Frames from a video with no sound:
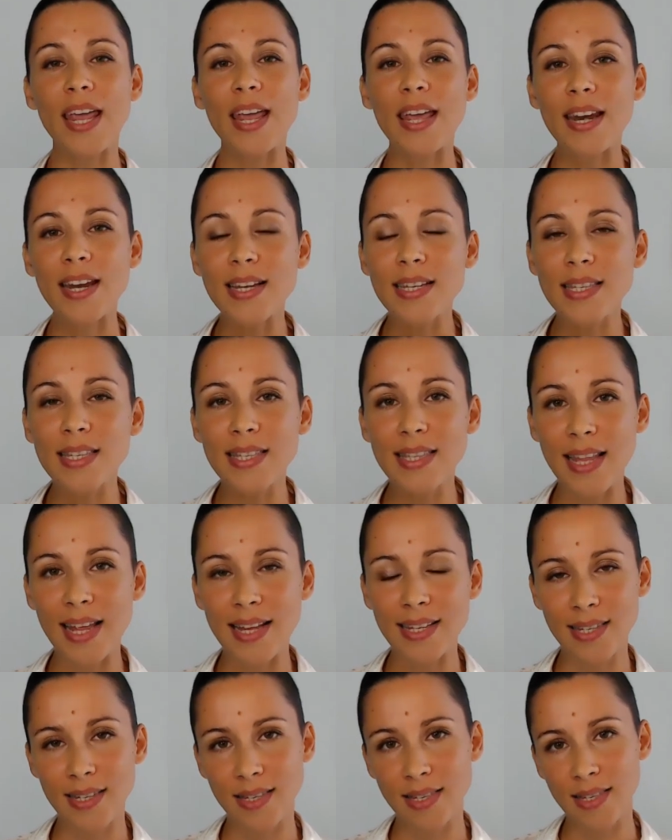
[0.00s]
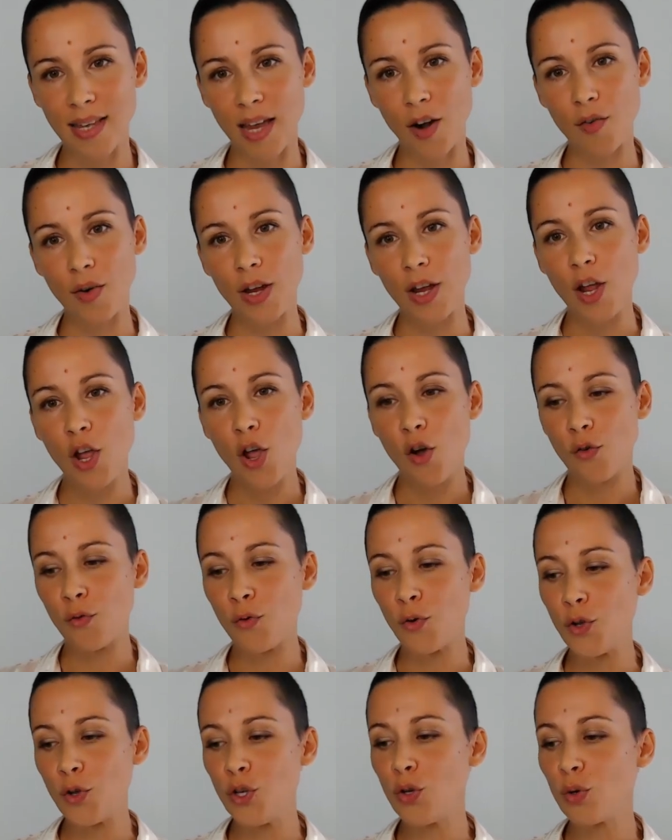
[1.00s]
it is necessary
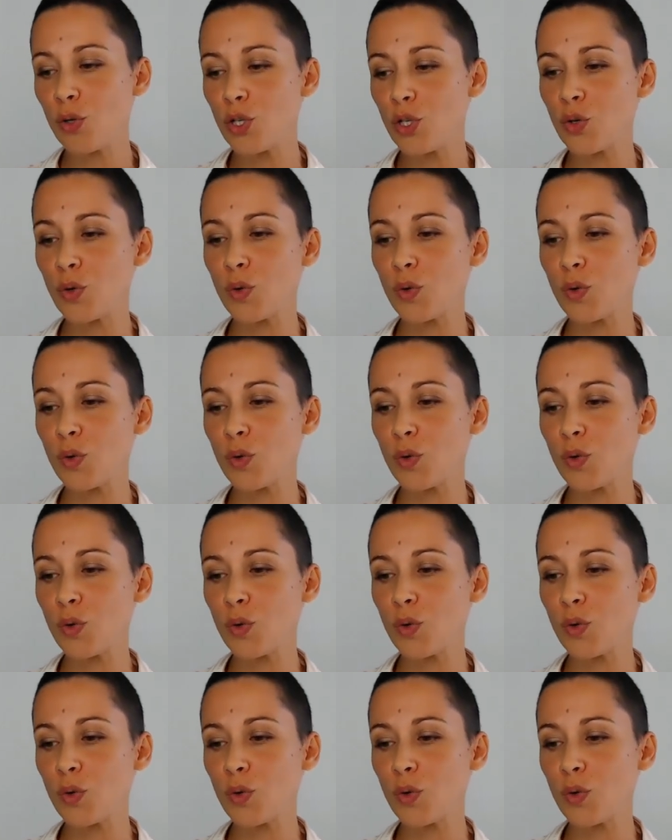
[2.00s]
for you